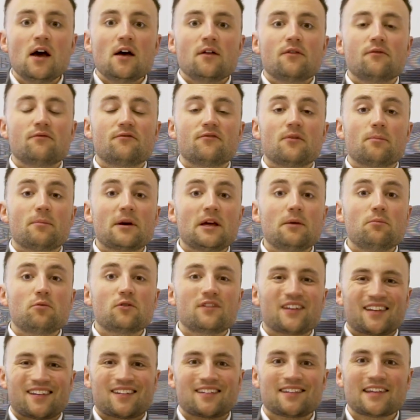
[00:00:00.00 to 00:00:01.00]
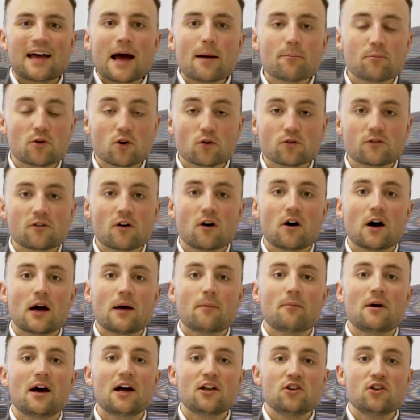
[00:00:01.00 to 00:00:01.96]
for people to sap your time.